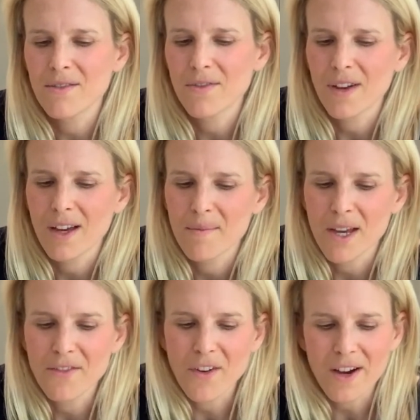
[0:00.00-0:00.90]
of
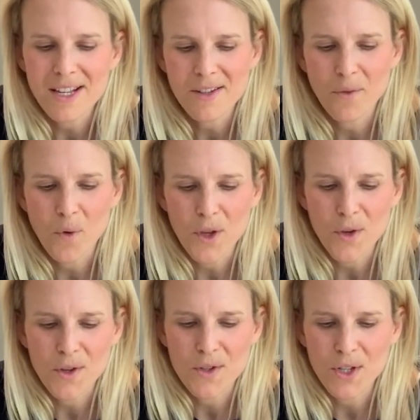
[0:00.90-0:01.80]
advice of what you
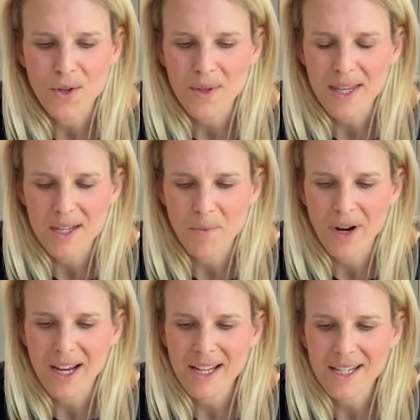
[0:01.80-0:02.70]
can do with this
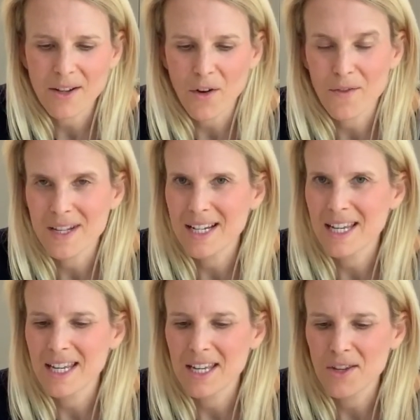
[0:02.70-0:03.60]
bread.
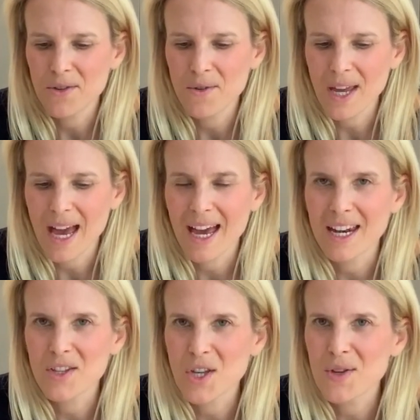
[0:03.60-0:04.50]
Obviously you can
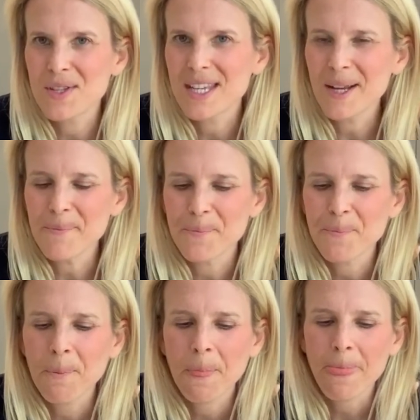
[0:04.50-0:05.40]
toast it,
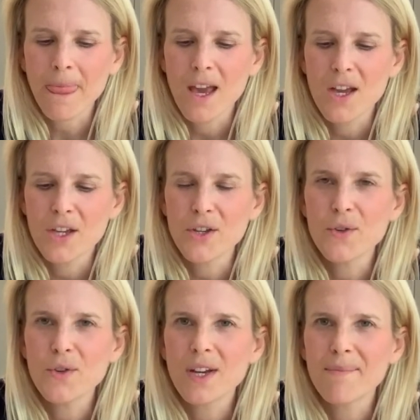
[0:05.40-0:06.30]

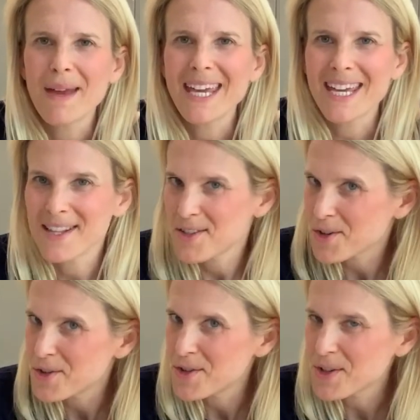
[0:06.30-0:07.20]
you can make it into
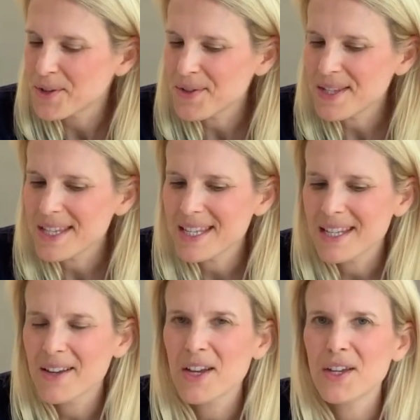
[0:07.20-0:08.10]
croutons,
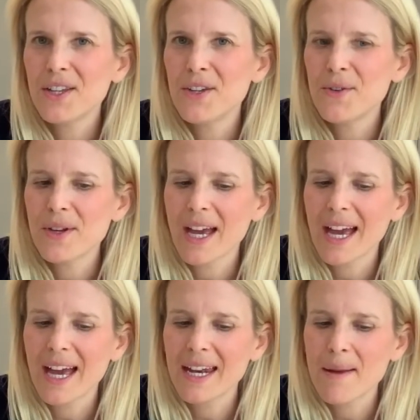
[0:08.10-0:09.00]
you
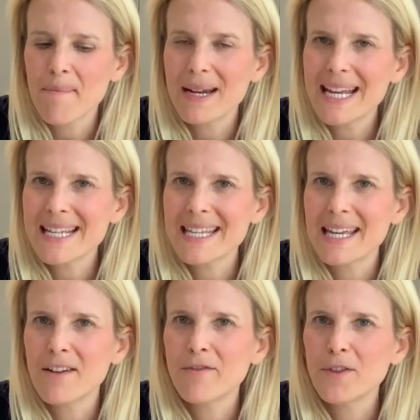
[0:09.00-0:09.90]
can blitz it
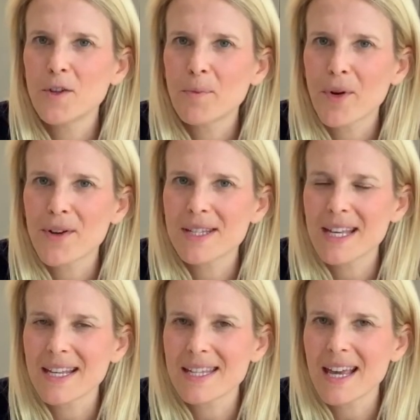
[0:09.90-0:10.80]
in a food
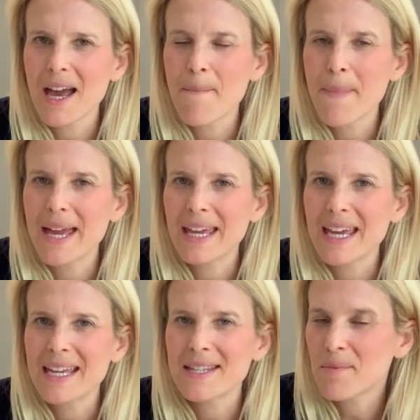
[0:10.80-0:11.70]
processor and make
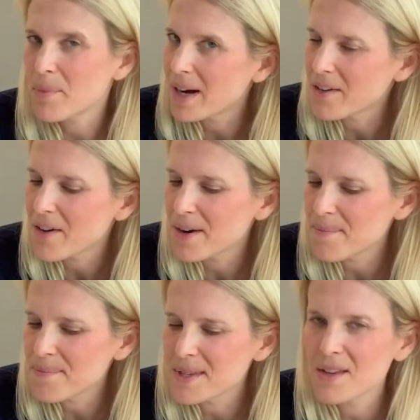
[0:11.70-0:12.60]
it into
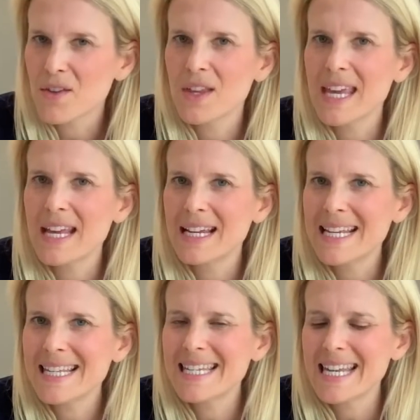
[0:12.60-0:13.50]
breadcrumbs. The
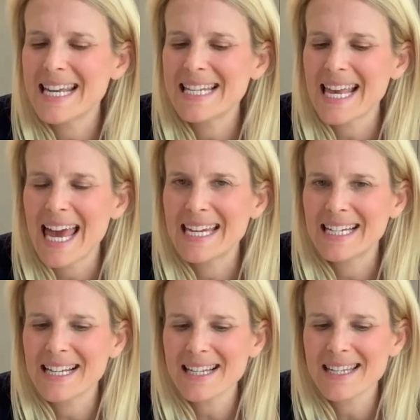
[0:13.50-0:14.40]
list is
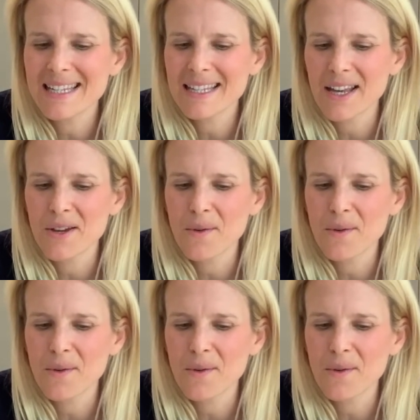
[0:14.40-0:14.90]
endless. So